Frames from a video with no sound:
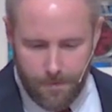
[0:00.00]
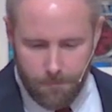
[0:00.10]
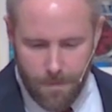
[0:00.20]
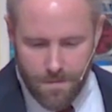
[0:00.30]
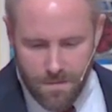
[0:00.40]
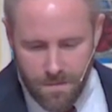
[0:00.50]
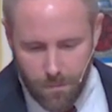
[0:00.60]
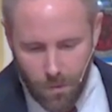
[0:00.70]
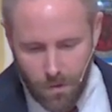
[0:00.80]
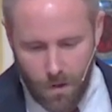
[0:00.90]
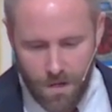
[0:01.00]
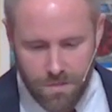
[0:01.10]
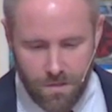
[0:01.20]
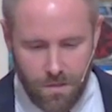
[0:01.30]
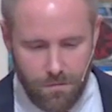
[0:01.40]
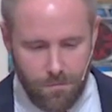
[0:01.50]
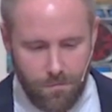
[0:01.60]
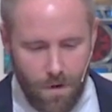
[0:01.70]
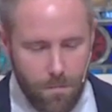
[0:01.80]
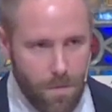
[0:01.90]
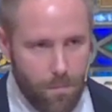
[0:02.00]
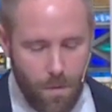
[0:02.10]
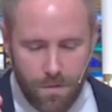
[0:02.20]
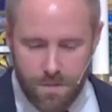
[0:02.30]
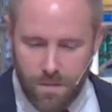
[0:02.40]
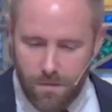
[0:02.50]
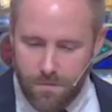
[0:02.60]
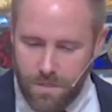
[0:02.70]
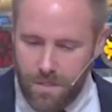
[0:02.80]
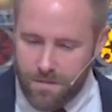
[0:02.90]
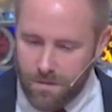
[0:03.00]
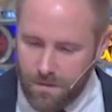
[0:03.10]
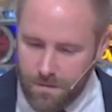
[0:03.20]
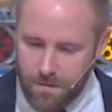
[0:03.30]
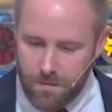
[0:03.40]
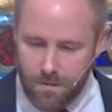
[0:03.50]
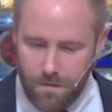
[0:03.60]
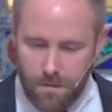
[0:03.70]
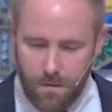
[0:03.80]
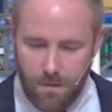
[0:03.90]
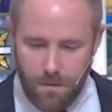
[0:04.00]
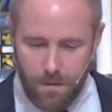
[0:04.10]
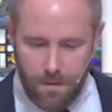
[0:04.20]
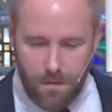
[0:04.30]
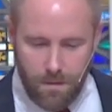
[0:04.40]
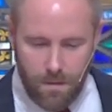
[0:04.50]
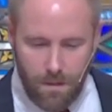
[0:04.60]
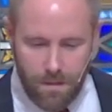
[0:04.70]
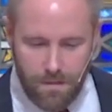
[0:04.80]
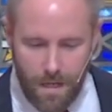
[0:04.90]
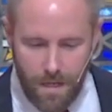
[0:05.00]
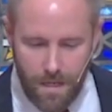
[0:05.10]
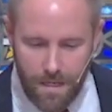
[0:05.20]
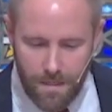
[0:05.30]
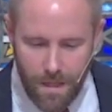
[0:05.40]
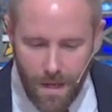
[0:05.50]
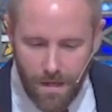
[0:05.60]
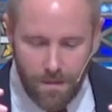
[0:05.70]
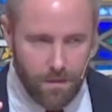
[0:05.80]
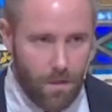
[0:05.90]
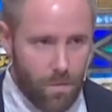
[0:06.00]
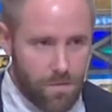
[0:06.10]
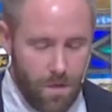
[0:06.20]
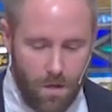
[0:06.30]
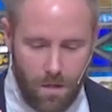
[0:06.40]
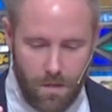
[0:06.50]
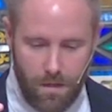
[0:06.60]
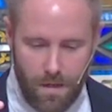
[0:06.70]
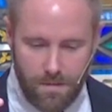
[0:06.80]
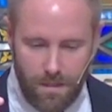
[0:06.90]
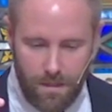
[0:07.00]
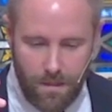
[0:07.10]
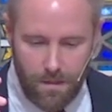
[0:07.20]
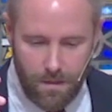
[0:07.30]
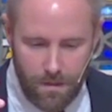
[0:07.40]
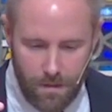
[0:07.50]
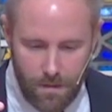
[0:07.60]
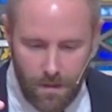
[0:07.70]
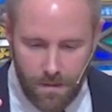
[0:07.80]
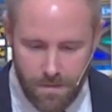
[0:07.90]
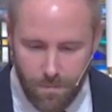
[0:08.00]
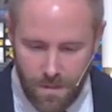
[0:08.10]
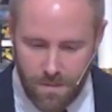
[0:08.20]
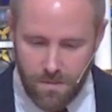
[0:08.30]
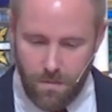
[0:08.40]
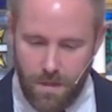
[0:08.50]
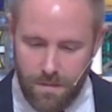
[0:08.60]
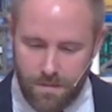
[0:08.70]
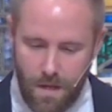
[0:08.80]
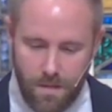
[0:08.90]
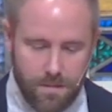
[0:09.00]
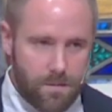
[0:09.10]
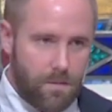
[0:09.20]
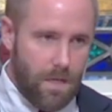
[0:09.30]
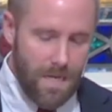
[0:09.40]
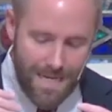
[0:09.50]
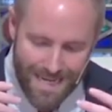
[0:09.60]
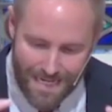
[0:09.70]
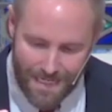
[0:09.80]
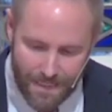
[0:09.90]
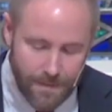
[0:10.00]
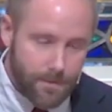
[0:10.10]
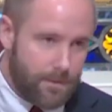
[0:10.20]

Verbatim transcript: This is the progression from the person of Jesus. And is that he then goes on as he, in his ministry, he says, He